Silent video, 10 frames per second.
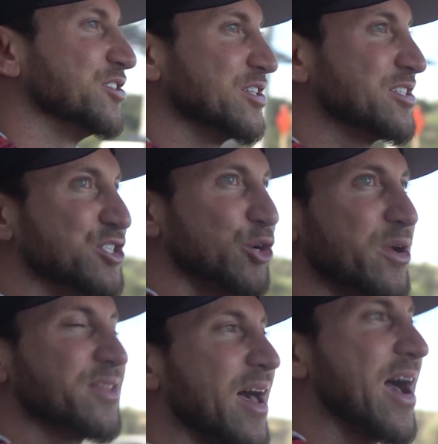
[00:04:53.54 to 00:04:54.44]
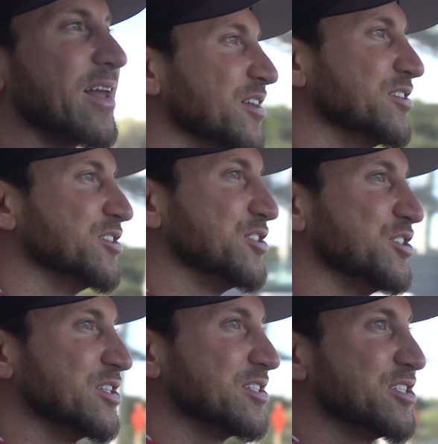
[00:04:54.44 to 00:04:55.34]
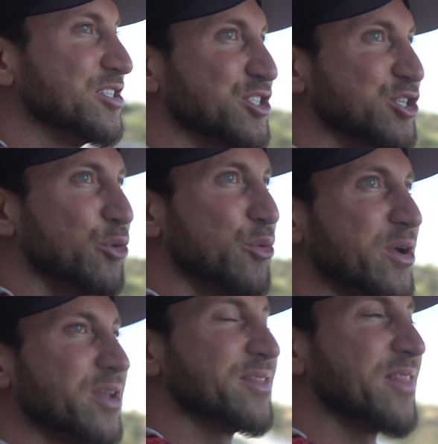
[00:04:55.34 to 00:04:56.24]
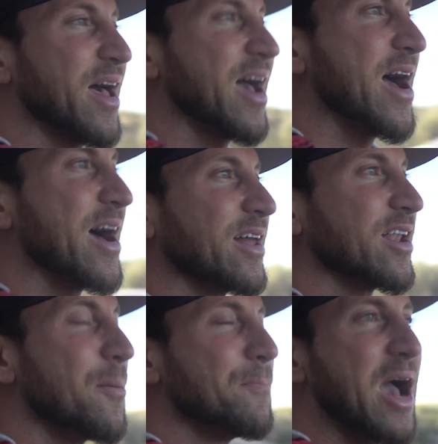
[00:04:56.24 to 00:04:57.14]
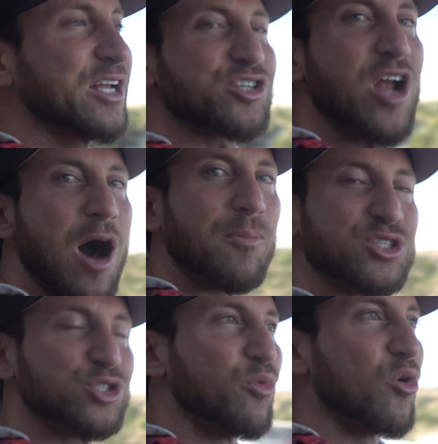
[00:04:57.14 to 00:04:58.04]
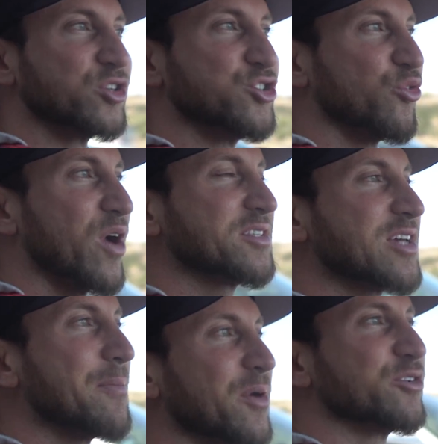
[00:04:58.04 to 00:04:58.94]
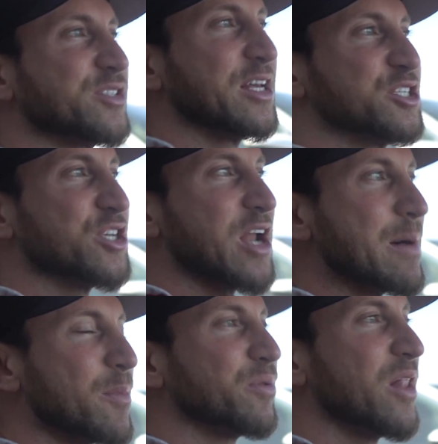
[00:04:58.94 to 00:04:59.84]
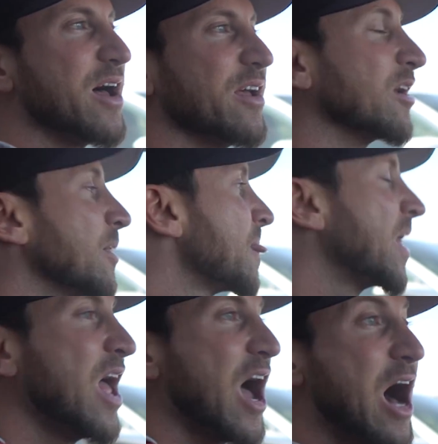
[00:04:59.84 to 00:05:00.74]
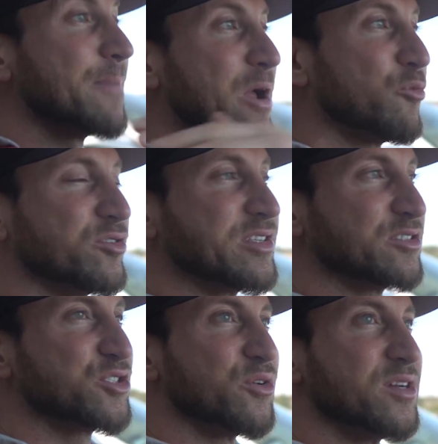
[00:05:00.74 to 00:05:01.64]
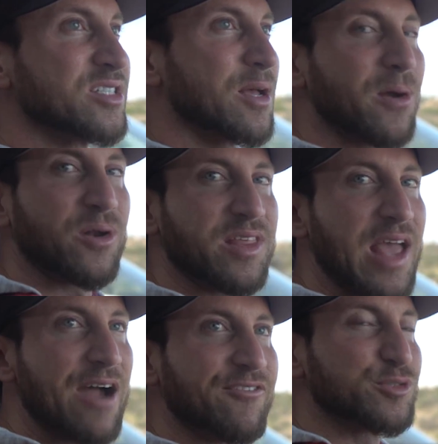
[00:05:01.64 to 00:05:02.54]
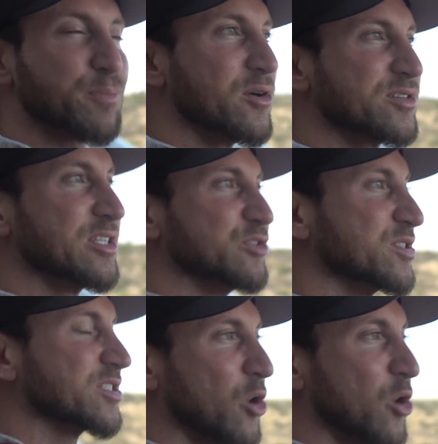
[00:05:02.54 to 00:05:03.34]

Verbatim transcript: Just doing that just doing that. Imagine how much more direct time under tension I'm applying on my rear deltoids compared to the average person who's just